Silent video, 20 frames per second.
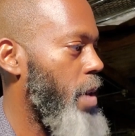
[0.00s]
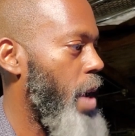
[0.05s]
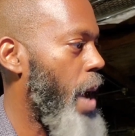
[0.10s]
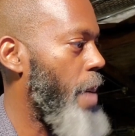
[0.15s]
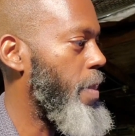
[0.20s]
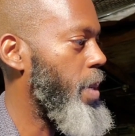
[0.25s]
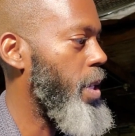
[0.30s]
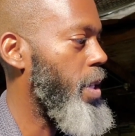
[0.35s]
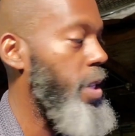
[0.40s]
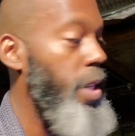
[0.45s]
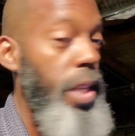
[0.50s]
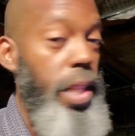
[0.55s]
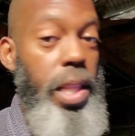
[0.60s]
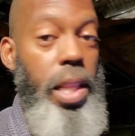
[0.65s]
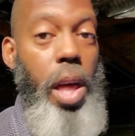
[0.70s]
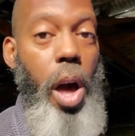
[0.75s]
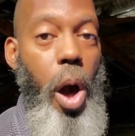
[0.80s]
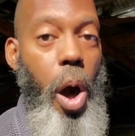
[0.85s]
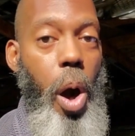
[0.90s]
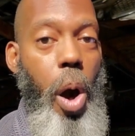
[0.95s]
I've been
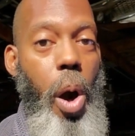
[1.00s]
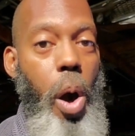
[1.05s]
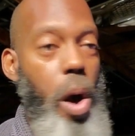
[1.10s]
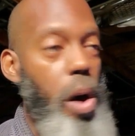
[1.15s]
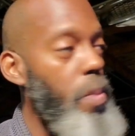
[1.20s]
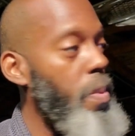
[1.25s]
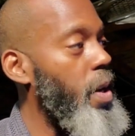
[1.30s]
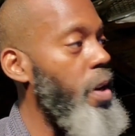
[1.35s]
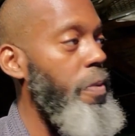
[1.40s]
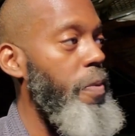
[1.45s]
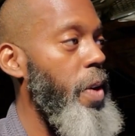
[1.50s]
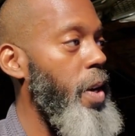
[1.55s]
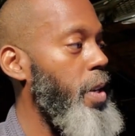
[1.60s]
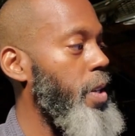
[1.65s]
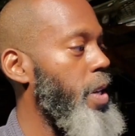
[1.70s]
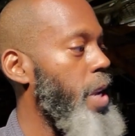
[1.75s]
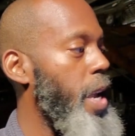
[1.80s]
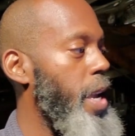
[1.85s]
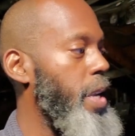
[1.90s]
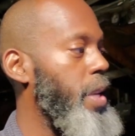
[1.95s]
chilling all
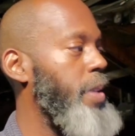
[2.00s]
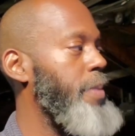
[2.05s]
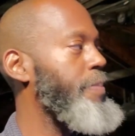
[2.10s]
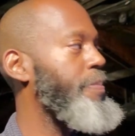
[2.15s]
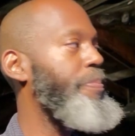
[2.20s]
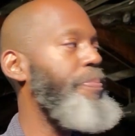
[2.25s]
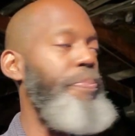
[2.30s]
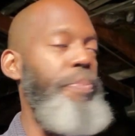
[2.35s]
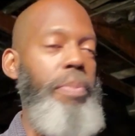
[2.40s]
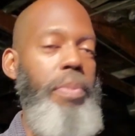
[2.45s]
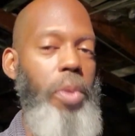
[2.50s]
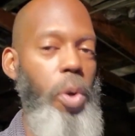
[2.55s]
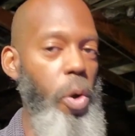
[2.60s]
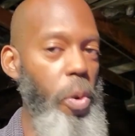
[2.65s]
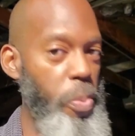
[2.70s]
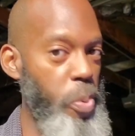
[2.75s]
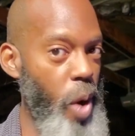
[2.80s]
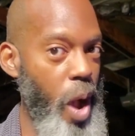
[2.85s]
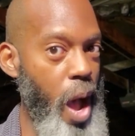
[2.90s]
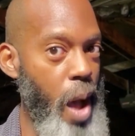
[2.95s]
motherfucking day,
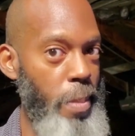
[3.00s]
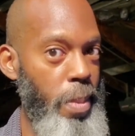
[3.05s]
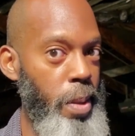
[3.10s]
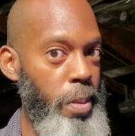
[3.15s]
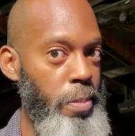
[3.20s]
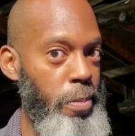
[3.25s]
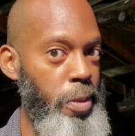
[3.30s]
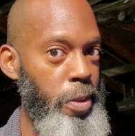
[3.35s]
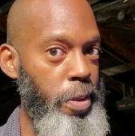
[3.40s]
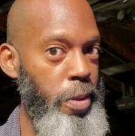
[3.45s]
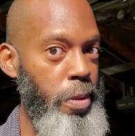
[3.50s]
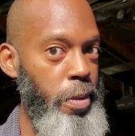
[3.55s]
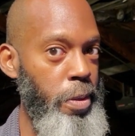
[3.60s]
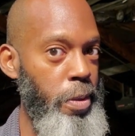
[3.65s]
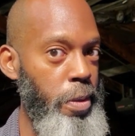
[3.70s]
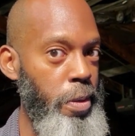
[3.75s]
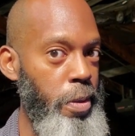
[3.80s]
no problems.